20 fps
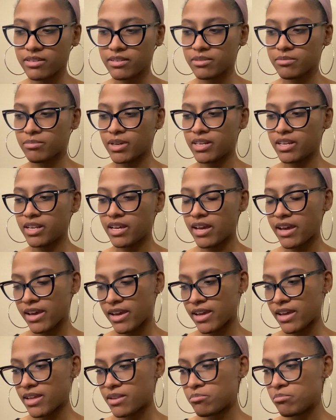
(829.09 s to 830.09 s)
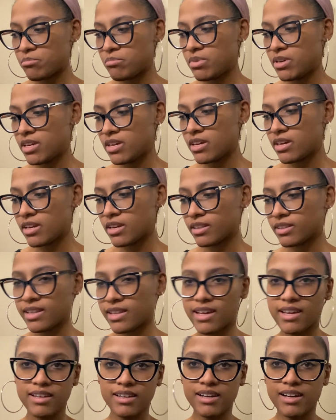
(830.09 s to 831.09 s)
my dad, being
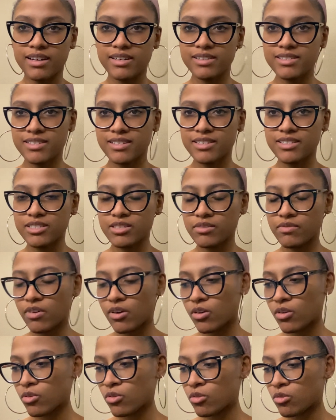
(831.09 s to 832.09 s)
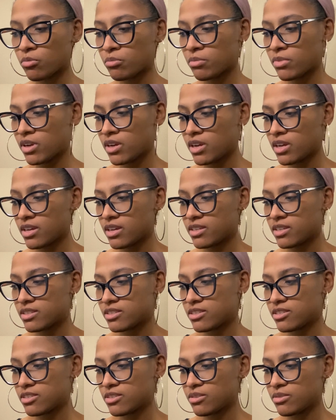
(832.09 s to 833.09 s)
that kind of sense of home,
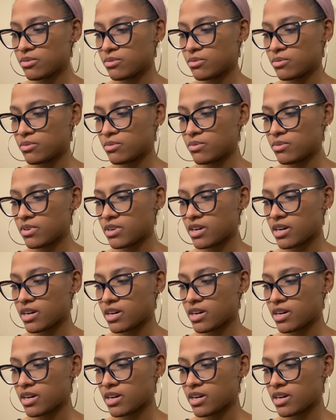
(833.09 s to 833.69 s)
to